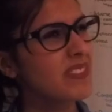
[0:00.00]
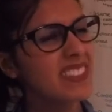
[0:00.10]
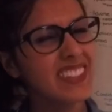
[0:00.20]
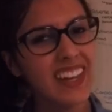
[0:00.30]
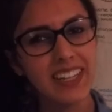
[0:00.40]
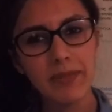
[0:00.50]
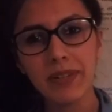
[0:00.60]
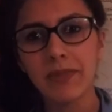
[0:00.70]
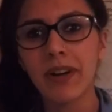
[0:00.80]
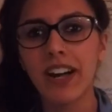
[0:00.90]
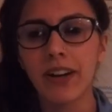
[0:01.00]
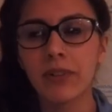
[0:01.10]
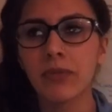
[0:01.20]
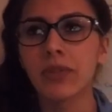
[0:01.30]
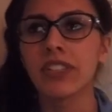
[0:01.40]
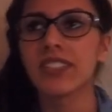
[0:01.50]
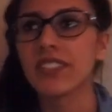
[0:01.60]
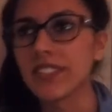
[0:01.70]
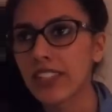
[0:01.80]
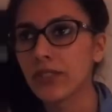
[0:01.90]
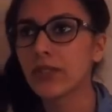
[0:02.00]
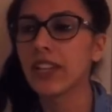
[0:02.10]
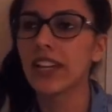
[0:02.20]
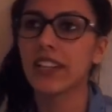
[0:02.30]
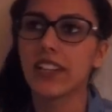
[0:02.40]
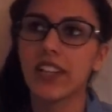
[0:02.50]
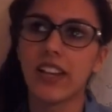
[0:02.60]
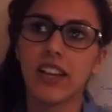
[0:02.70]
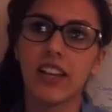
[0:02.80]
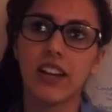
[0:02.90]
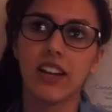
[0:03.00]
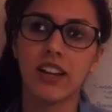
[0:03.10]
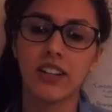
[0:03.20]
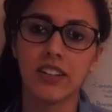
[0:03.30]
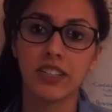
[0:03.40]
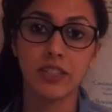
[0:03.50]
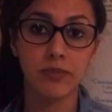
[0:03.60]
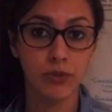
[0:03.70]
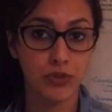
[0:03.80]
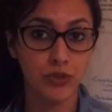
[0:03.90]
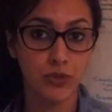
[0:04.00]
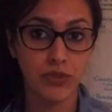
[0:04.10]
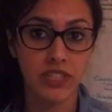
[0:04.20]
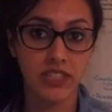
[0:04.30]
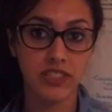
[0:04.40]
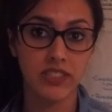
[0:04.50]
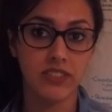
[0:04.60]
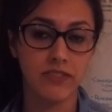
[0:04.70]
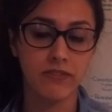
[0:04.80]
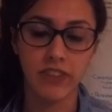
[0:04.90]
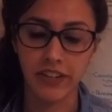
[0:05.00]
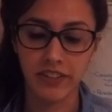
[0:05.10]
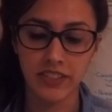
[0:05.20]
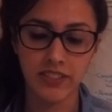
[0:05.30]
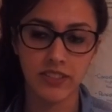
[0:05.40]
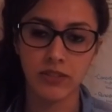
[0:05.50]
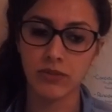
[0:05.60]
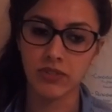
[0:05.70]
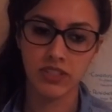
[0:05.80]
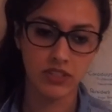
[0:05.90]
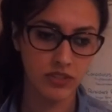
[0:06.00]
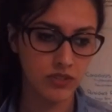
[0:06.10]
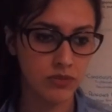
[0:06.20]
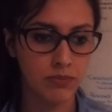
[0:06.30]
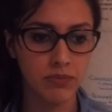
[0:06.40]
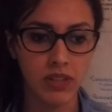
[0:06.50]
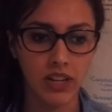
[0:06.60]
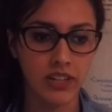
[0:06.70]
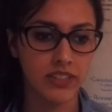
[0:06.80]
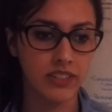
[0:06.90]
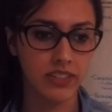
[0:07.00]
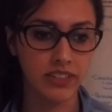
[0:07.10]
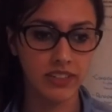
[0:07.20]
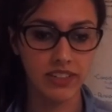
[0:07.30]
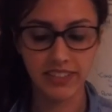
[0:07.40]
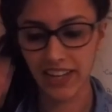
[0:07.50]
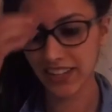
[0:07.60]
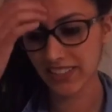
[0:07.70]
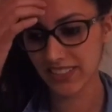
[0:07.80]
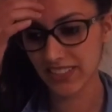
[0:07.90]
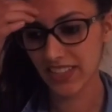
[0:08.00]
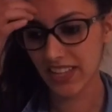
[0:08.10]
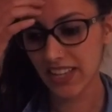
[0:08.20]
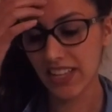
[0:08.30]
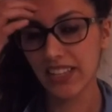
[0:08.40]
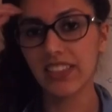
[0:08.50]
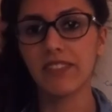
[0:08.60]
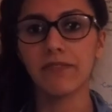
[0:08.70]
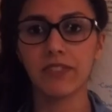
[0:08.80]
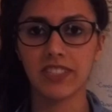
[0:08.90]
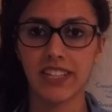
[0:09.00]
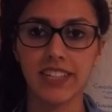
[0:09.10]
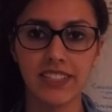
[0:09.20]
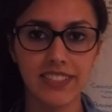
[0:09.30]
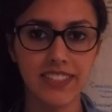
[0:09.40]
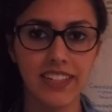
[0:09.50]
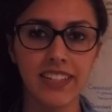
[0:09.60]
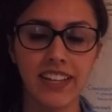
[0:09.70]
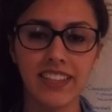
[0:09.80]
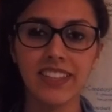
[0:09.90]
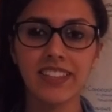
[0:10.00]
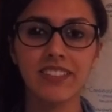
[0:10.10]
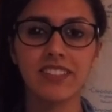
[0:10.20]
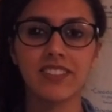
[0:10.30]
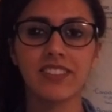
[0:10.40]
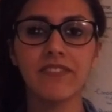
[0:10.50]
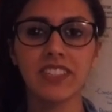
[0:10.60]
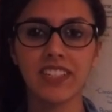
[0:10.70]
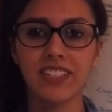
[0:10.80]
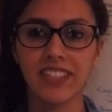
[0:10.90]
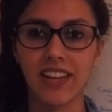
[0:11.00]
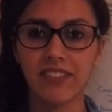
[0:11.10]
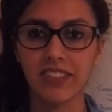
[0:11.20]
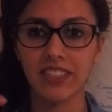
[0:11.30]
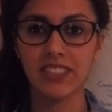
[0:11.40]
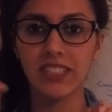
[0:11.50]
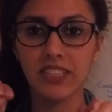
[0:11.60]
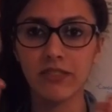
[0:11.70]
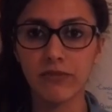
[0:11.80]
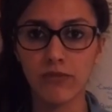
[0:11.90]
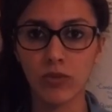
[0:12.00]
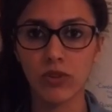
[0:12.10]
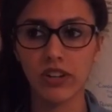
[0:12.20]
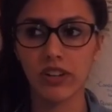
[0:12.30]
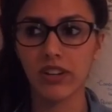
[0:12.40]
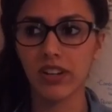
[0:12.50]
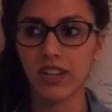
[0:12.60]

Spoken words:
a tiny bit about how it works is that you get exposure to this virus. It goes into your blood and it attacks lymphocytes, and I think these are lymphocytes that have like CD4